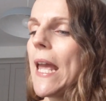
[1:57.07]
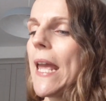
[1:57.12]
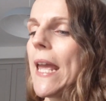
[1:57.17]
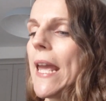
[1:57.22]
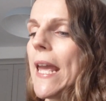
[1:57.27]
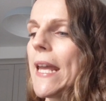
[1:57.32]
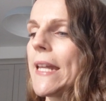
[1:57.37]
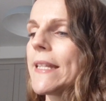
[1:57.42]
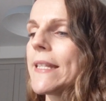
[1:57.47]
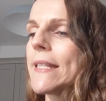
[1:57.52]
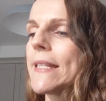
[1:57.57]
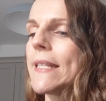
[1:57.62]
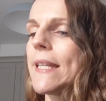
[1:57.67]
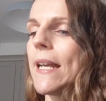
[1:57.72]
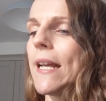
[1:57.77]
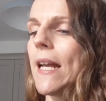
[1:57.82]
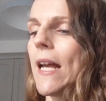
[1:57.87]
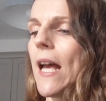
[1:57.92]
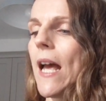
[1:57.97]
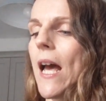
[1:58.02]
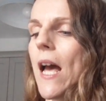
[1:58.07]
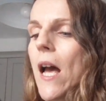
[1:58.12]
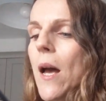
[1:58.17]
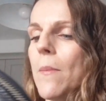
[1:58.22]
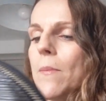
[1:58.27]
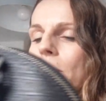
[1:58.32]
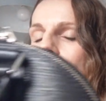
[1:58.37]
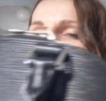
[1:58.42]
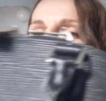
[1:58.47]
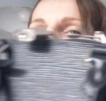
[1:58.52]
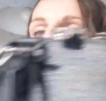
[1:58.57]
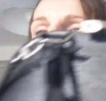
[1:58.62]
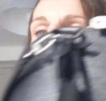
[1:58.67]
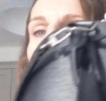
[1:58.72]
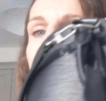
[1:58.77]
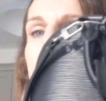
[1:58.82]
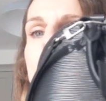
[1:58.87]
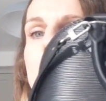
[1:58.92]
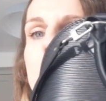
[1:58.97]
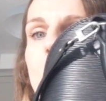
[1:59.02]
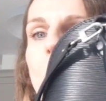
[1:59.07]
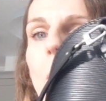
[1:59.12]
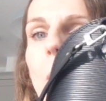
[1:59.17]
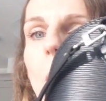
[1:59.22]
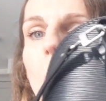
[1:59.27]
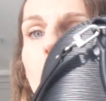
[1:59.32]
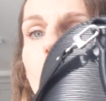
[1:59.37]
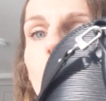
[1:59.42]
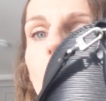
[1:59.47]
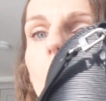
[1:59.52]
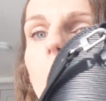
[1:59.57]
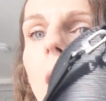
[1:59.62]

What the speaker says: It's the Louis Vuitton